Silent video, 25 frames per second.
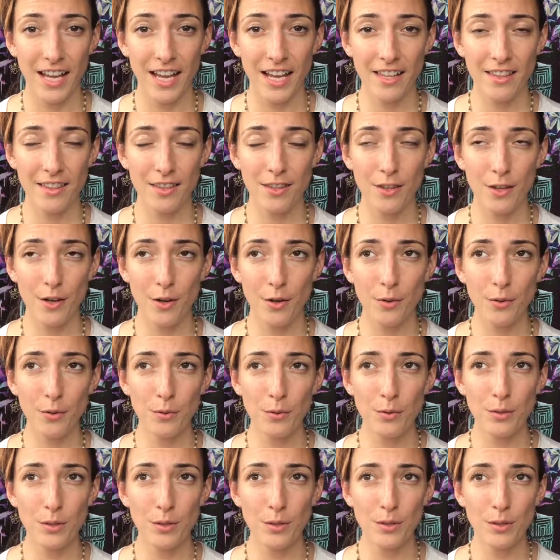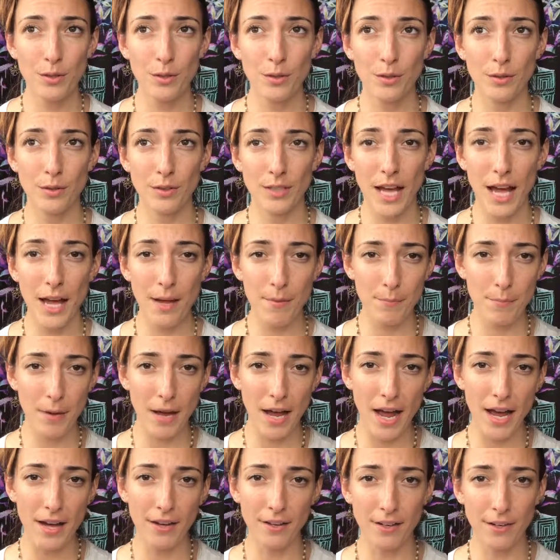And that
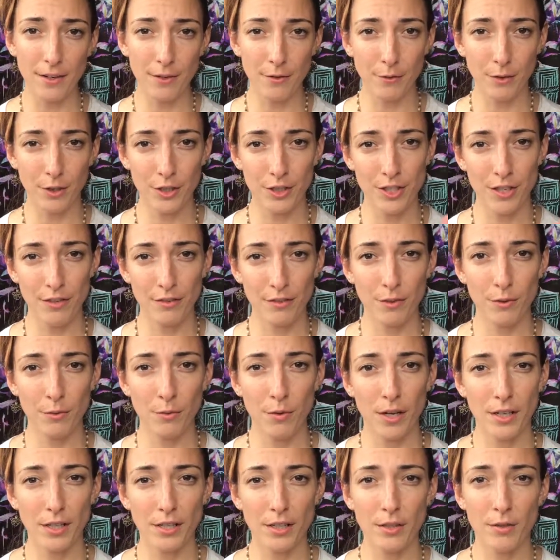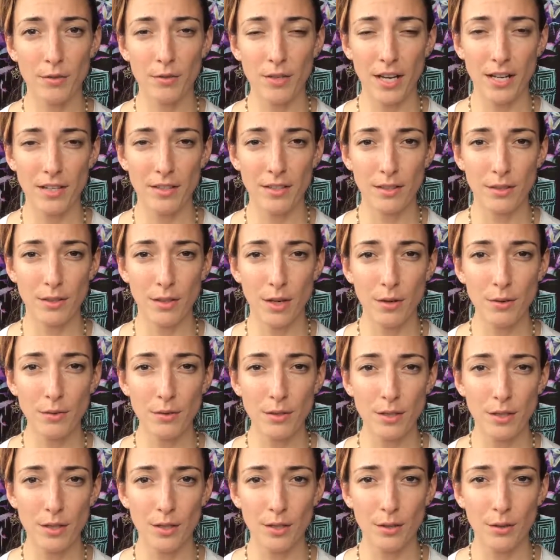pattern, whichever one you tend to go
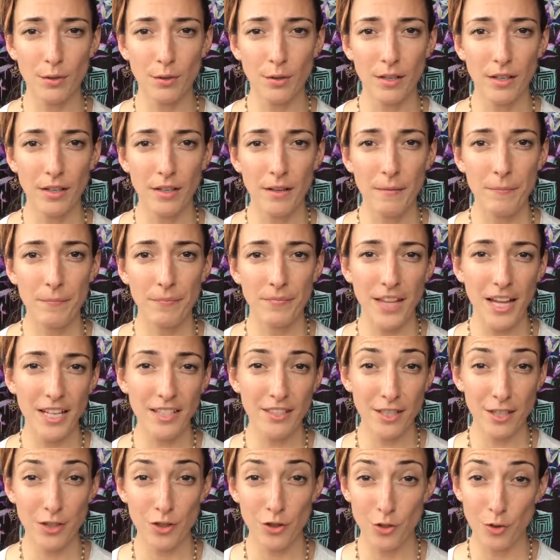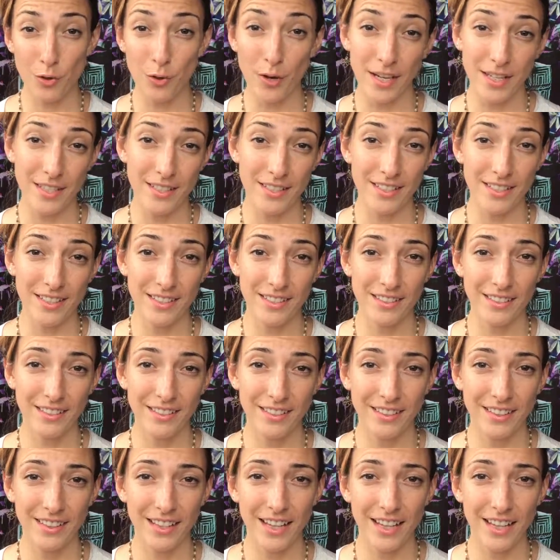to, that's a choice.